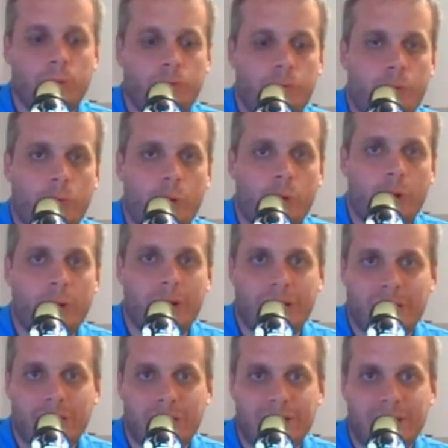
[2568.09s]
for
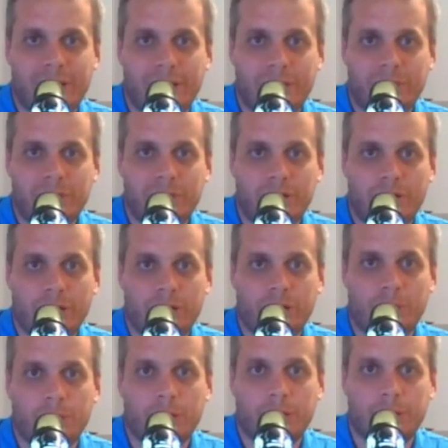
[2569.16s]
the sake of his
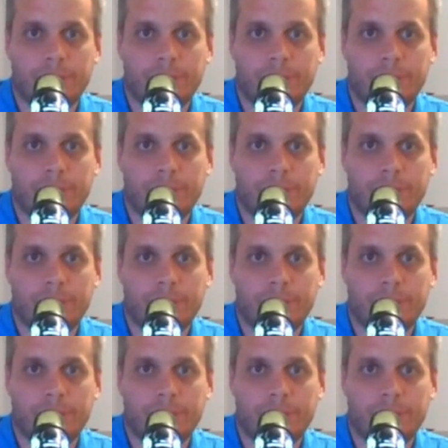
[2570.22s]
argument.